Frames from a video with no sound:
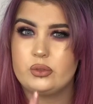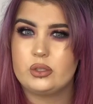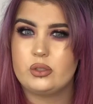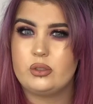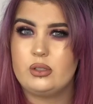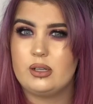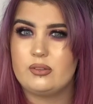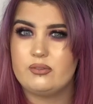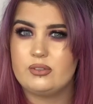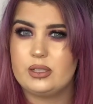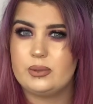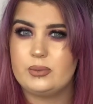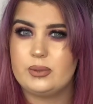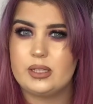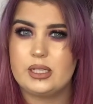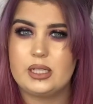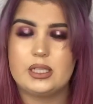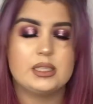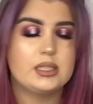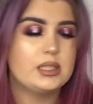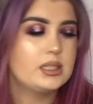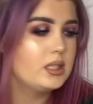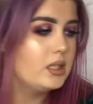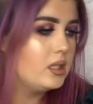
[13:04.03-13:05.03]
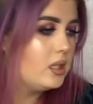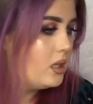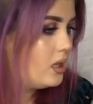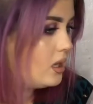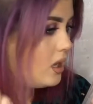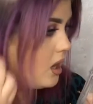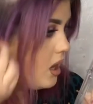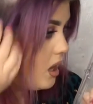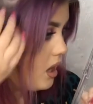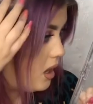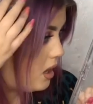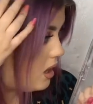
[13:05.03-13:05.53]
would go lovely with this,
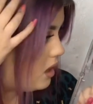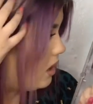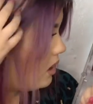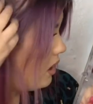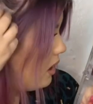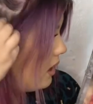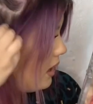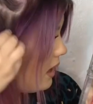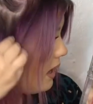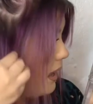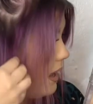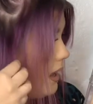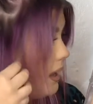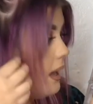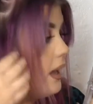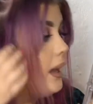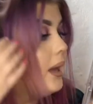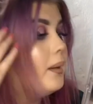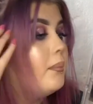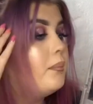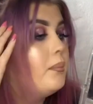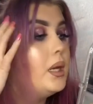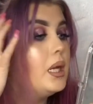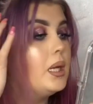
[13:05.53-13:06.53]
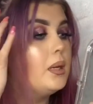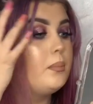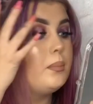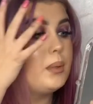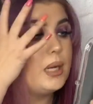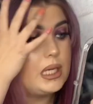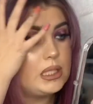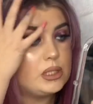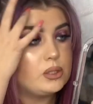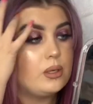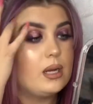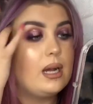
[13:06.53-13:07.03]
but
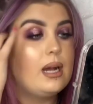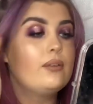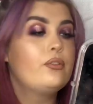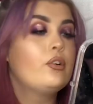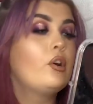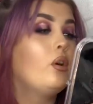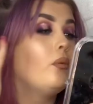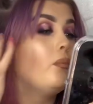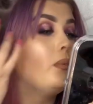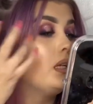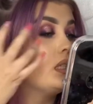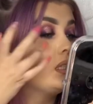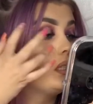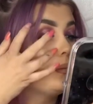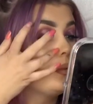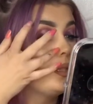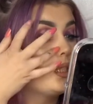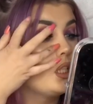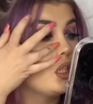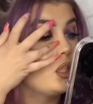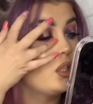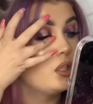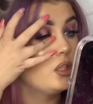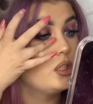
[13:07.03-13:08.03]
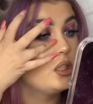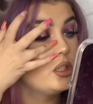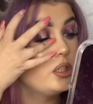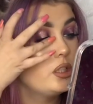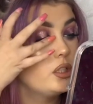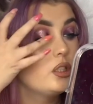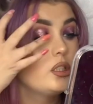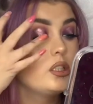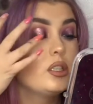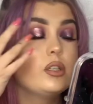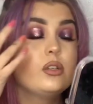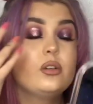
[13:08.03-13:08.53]
I don't have all mates upstairs,
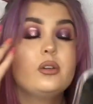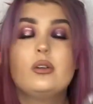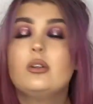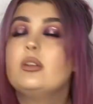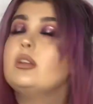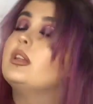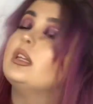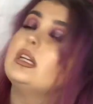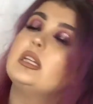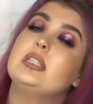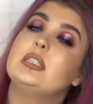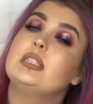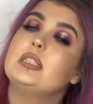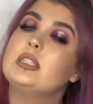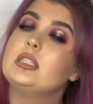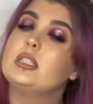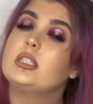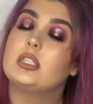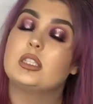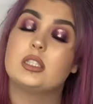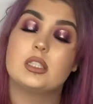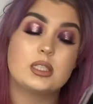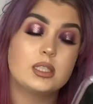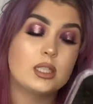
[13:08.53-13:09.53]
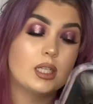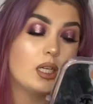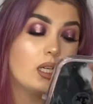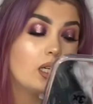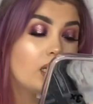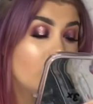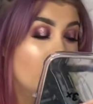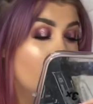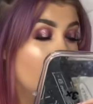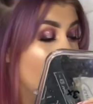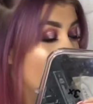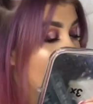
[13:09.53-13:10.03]
so this is just
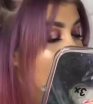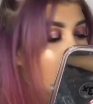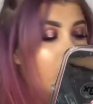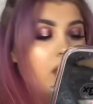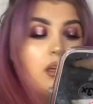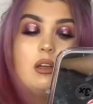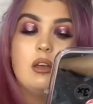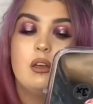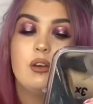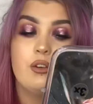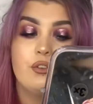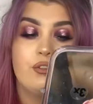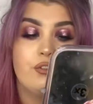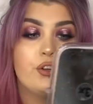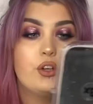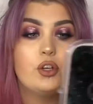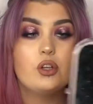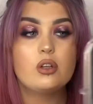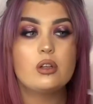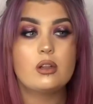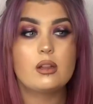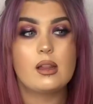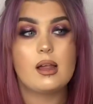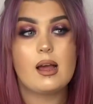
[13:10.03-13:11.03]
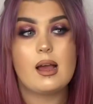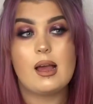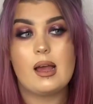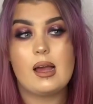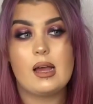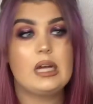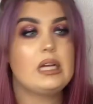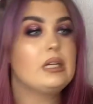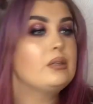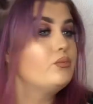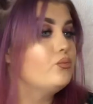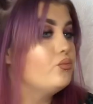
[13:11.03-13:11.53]
a full
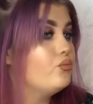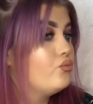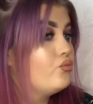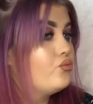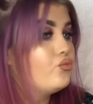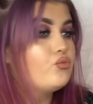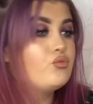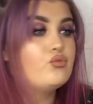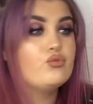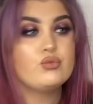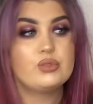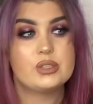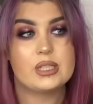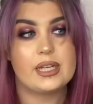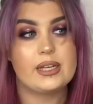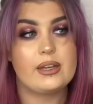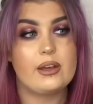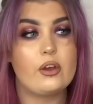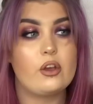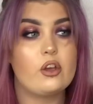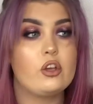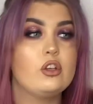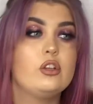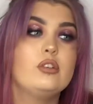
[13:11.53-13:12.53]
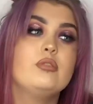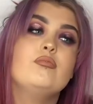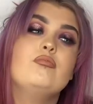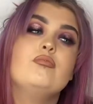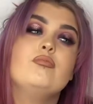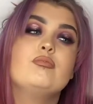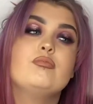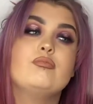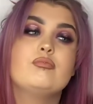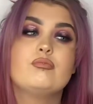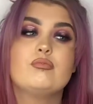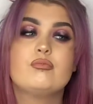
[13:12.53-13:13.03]
glam night
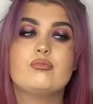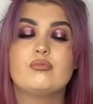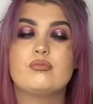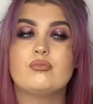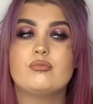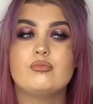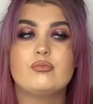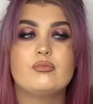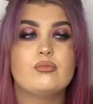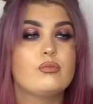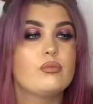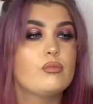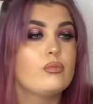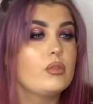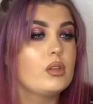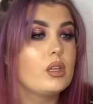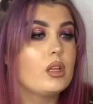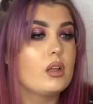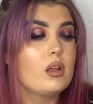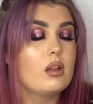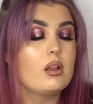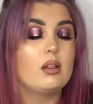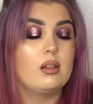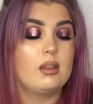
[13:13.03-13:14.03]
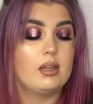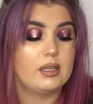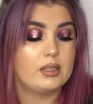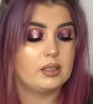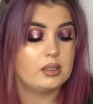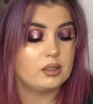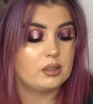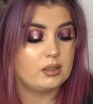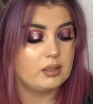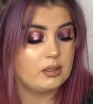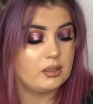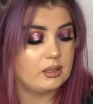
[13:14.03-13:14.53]
out
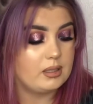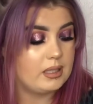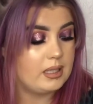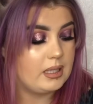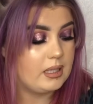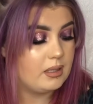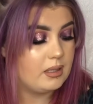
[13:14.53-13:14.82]
glitter